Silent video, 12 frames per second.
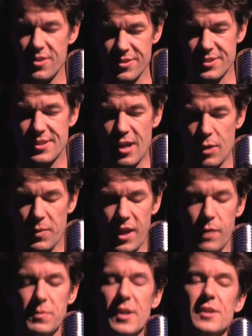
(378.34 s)
the time
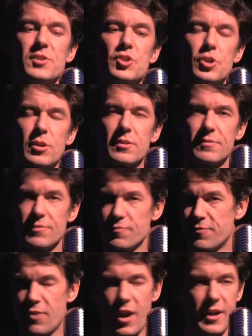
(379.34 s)
came, and I took
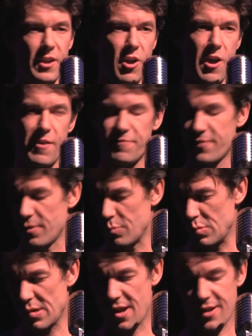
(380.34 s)
Friday off.
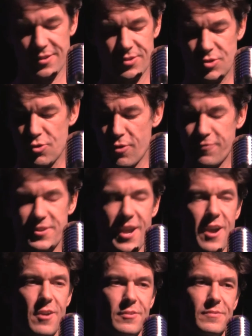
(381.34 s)
I drove
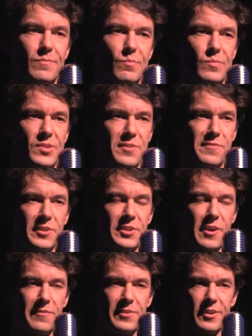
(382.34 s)
down to
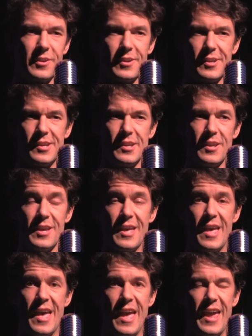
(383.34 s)
Philadelphia
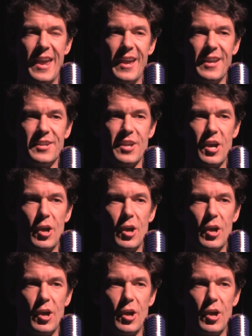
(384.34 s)
and